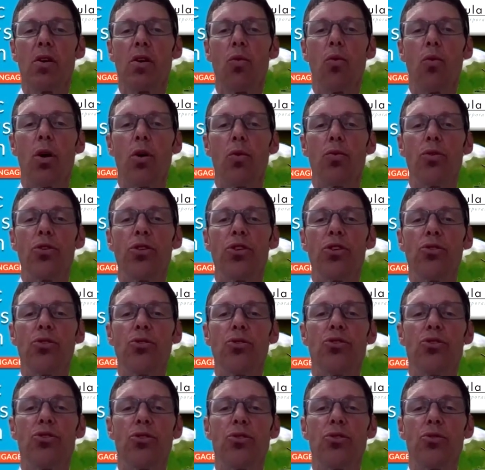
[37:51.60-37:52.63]
What will you
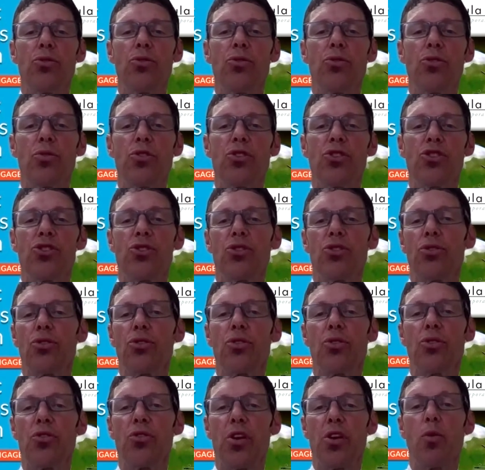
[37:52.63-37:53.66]
do to
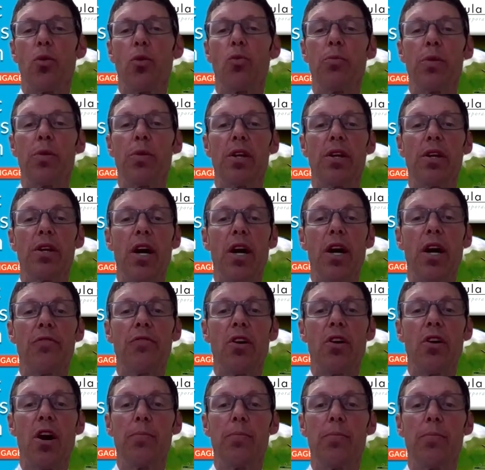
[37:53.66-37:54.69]
ensure there will be enough
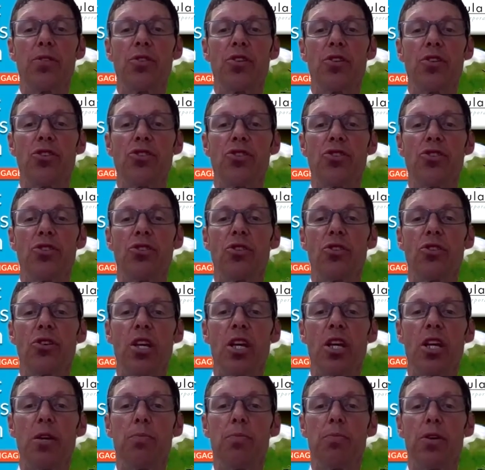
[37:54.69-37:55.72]
competition to
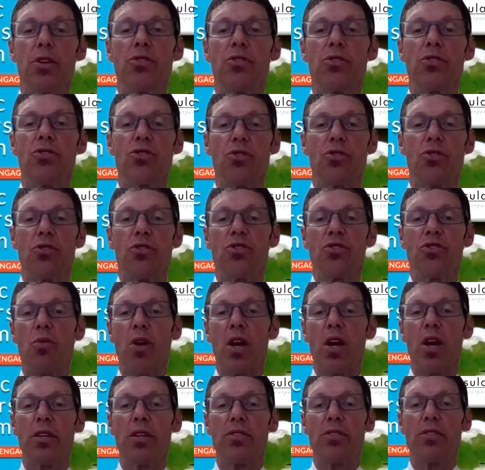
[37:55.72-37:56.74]
keep insurance
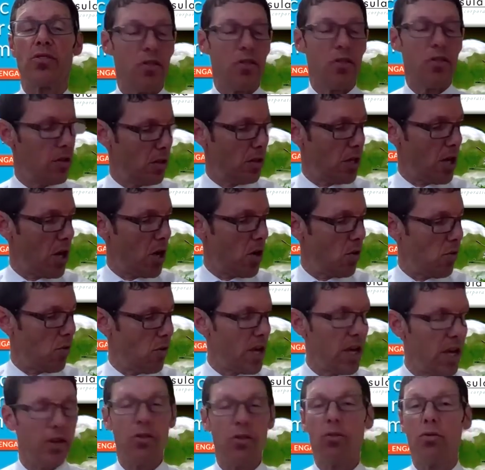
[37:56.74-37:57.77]
rates low?
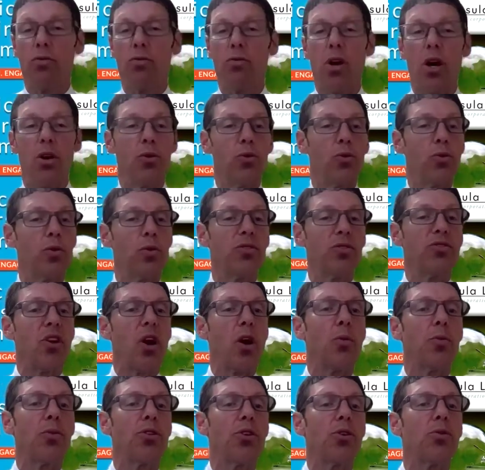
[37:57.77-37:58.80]
And Raul, we'll
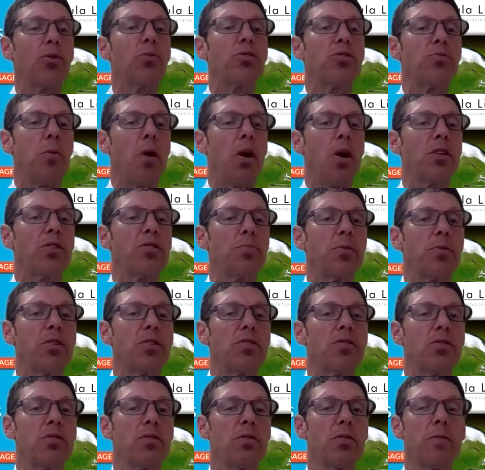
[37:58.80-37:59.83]
start with your response, please.